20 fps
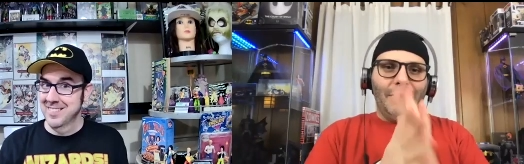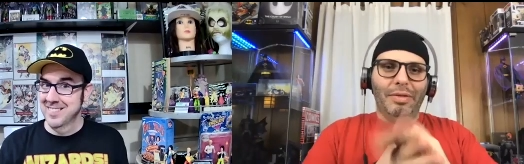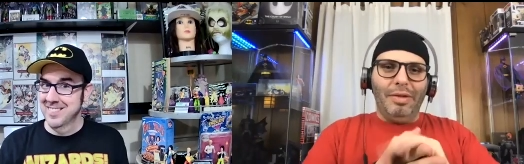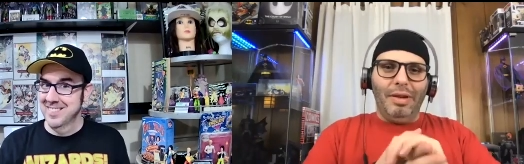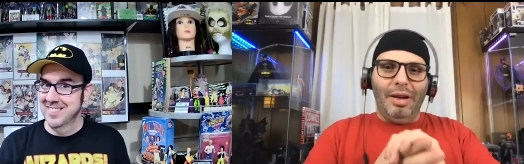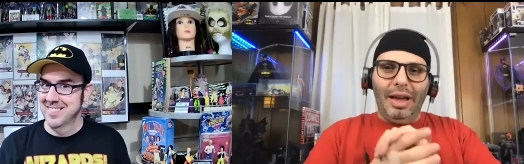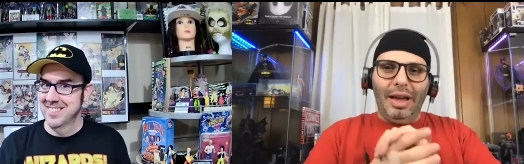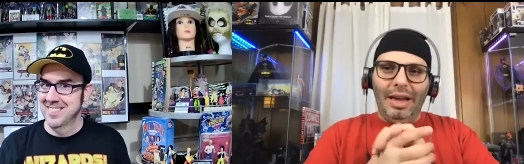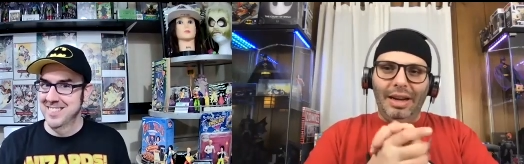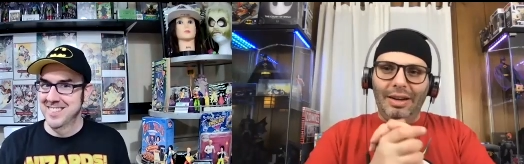
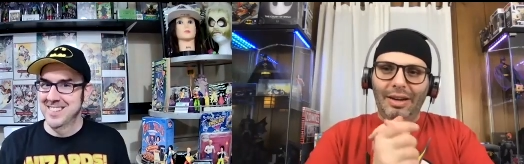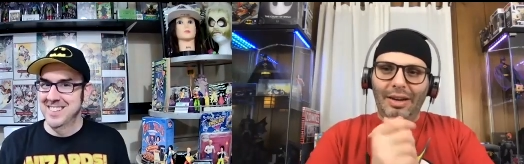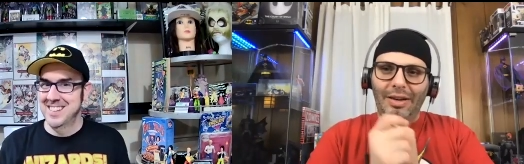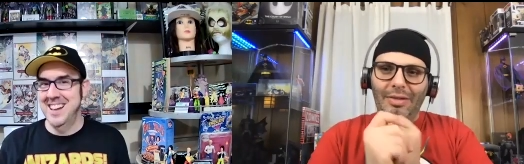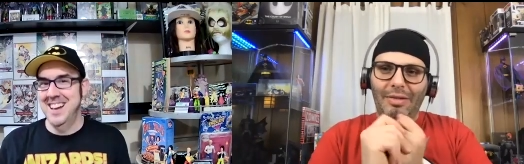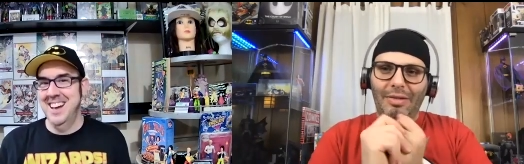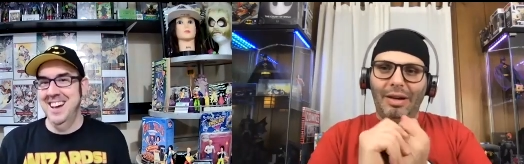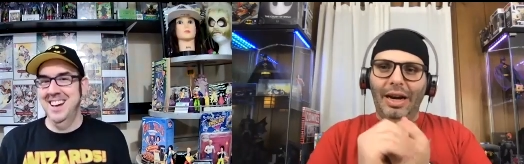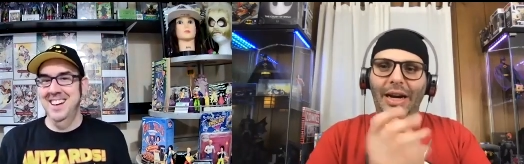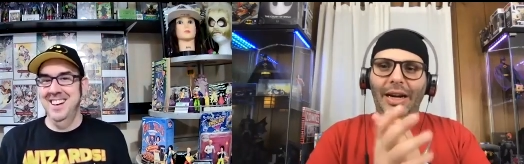Speaker 1: find. All
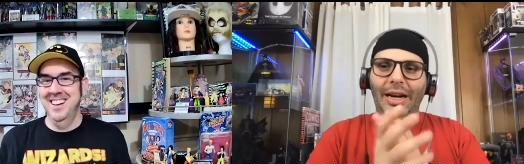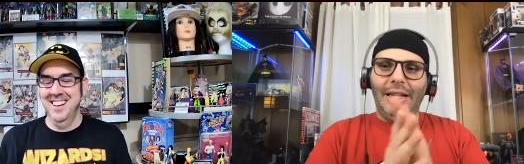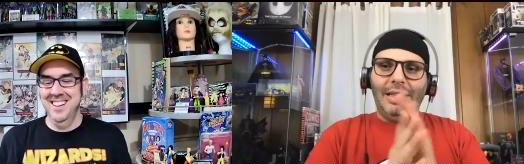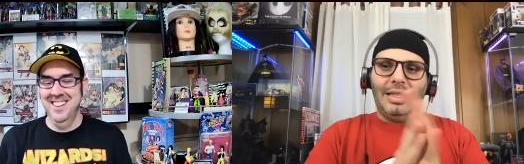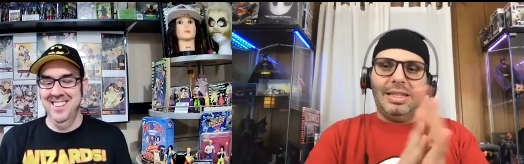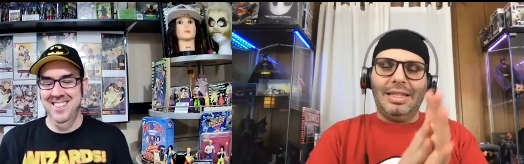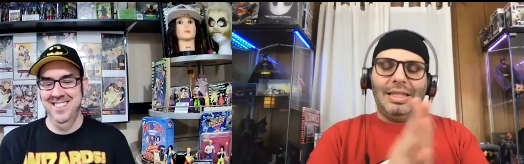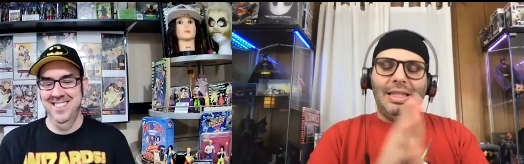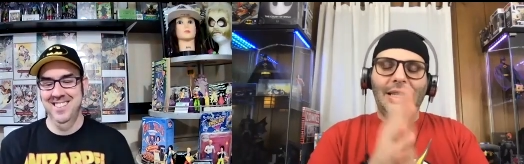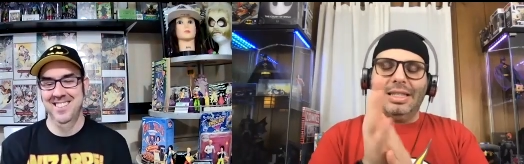right,
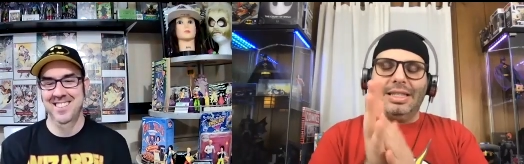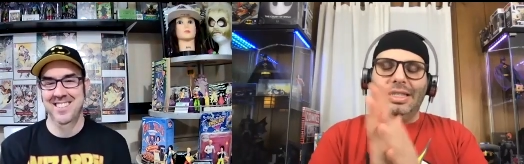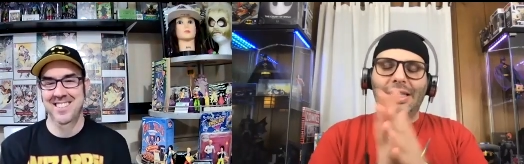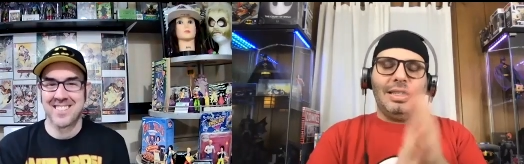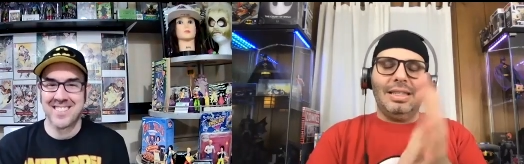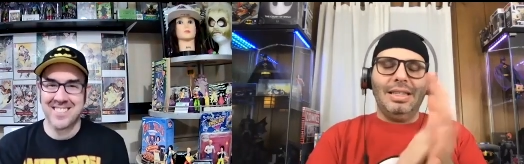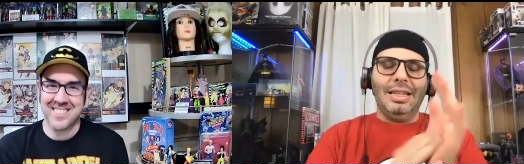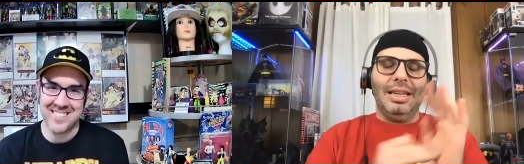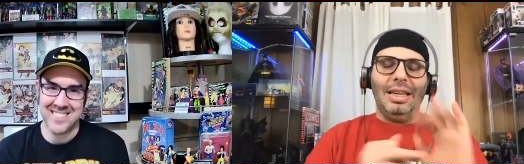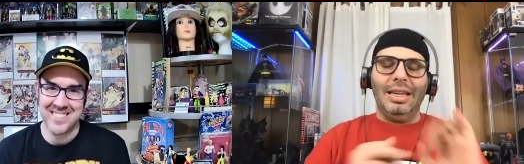let's
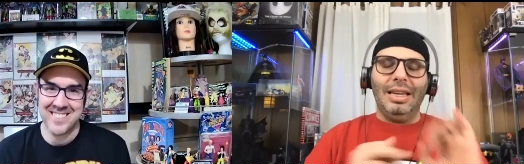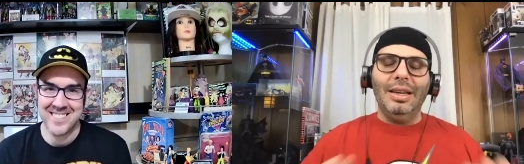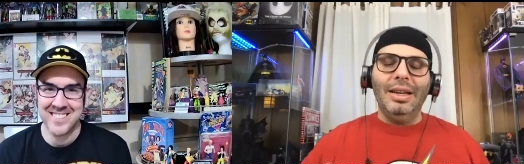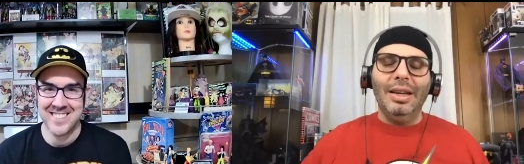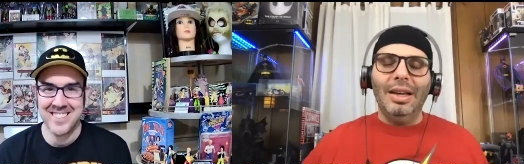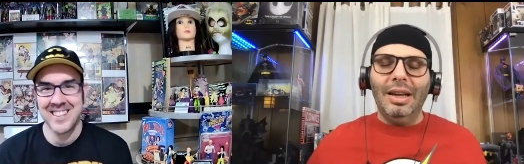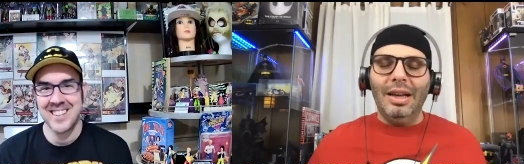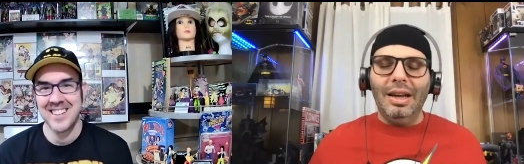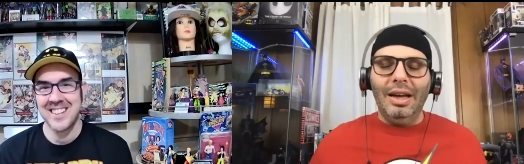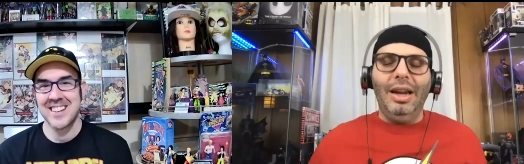see.
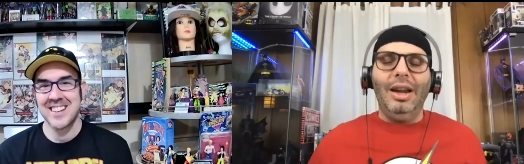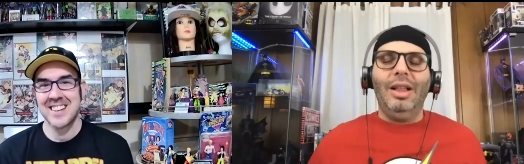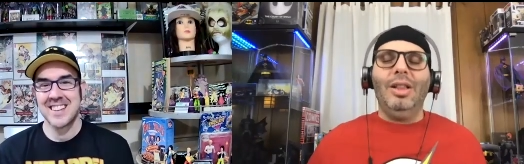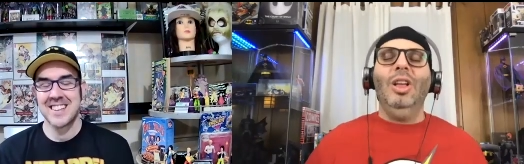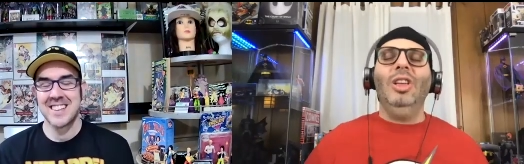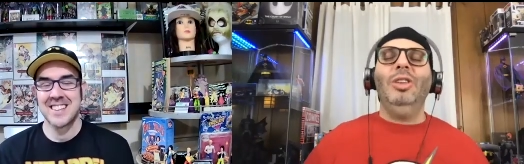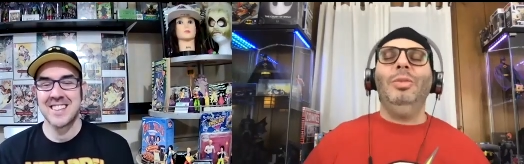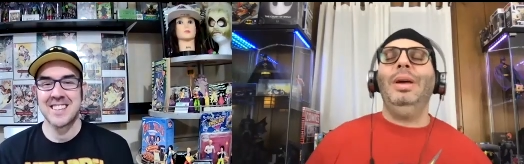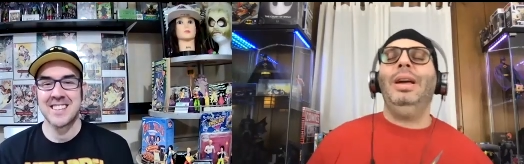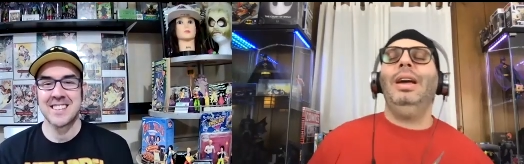I close
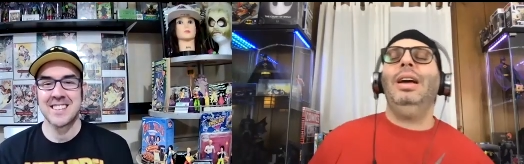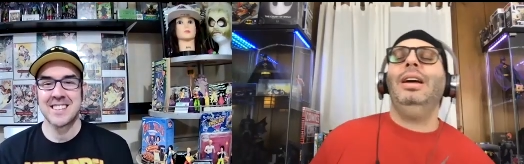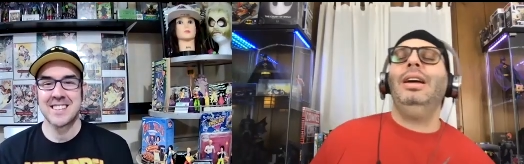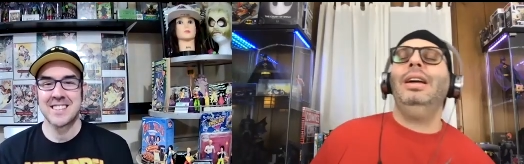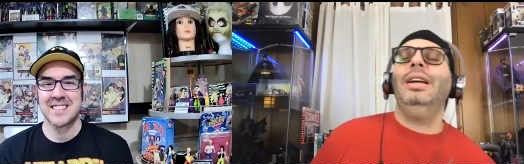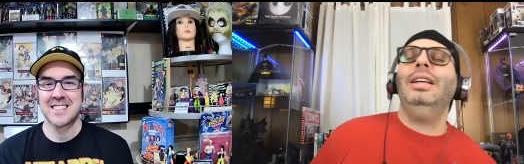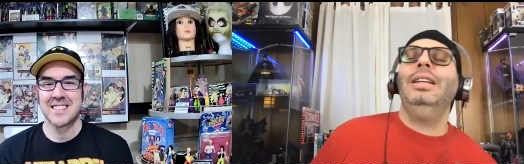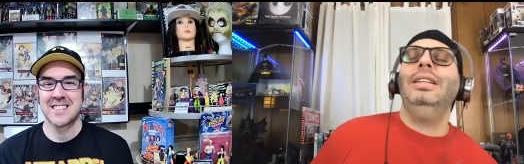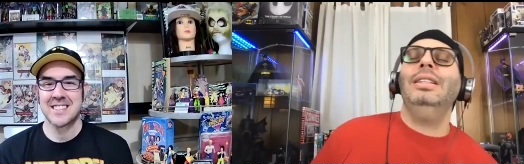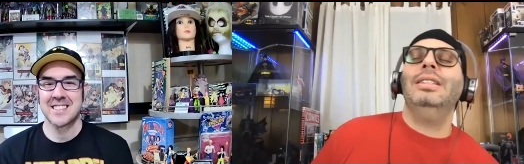my
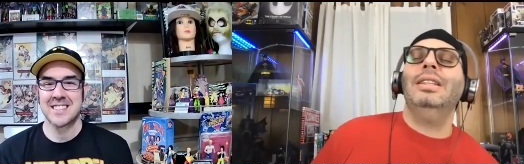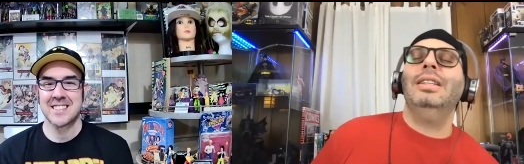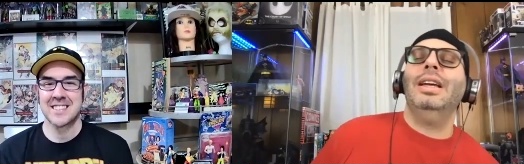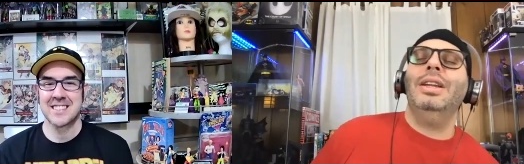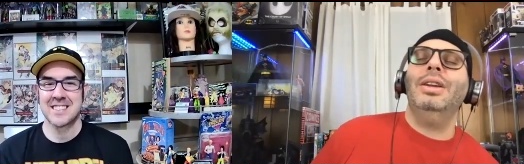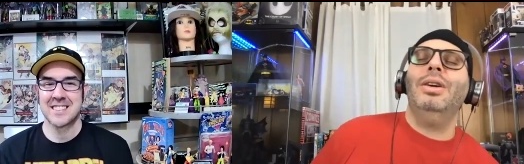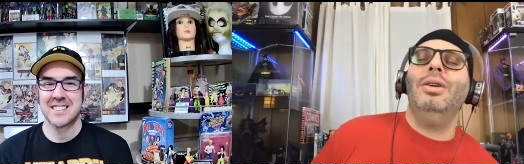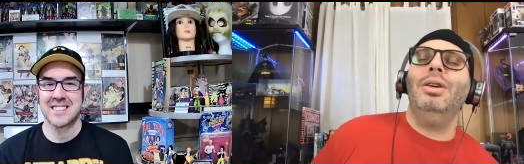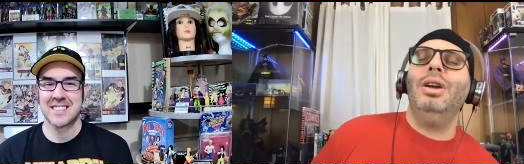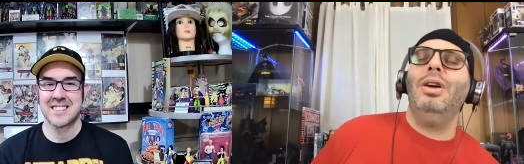eyes. I
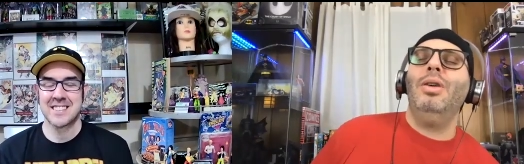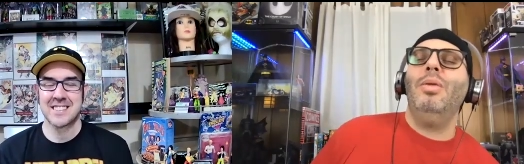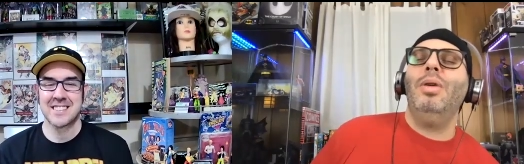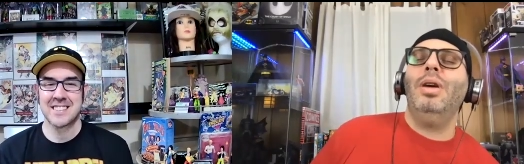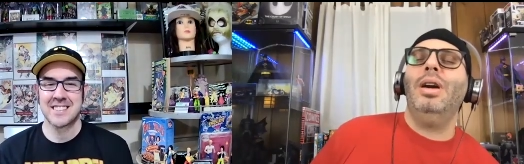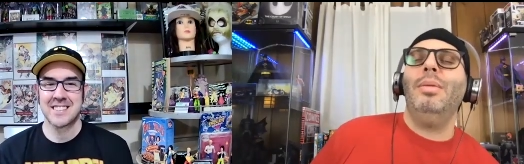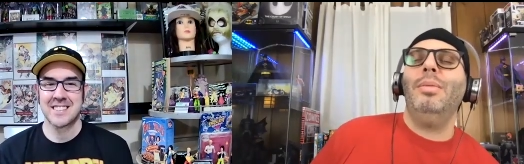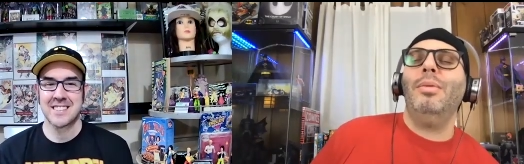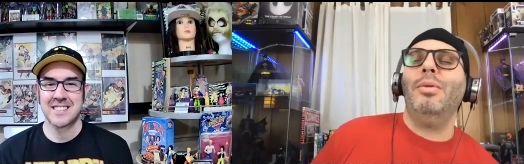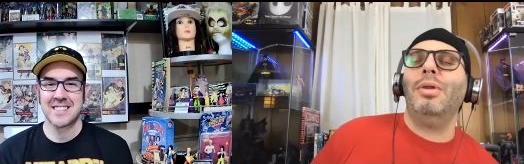don't know where
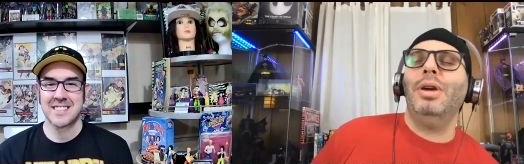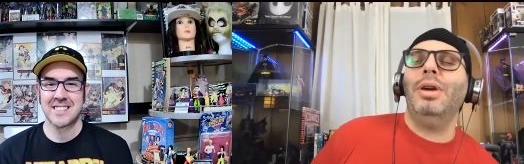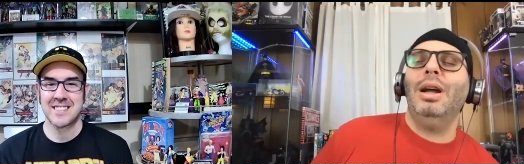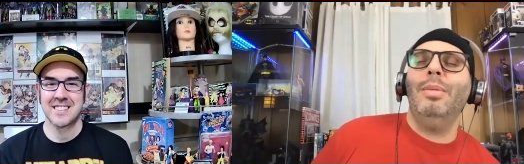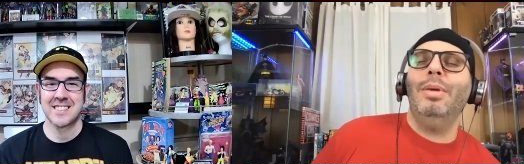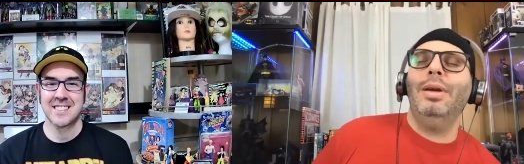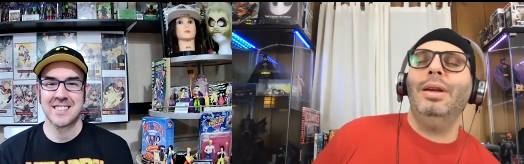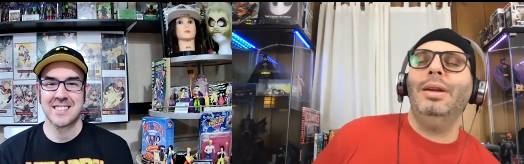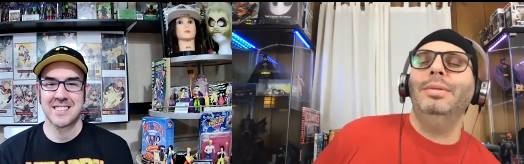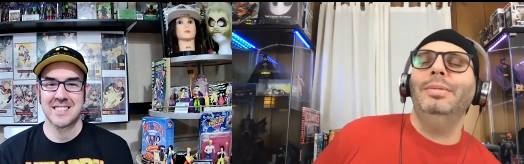I'm
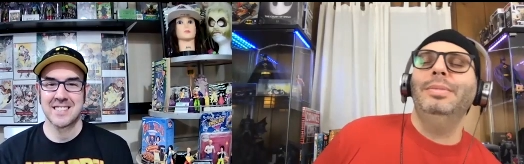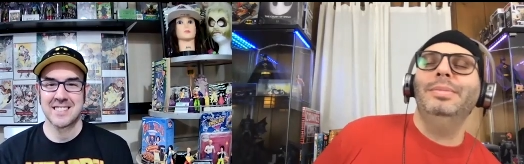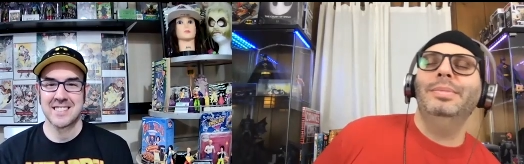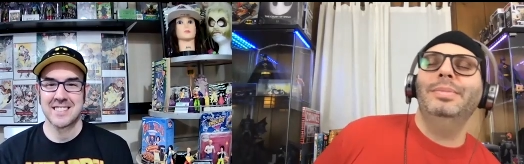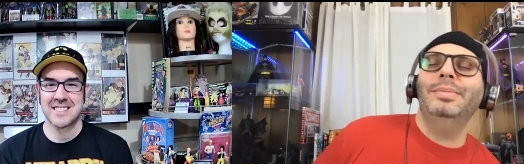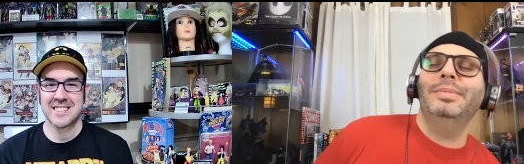grabbing.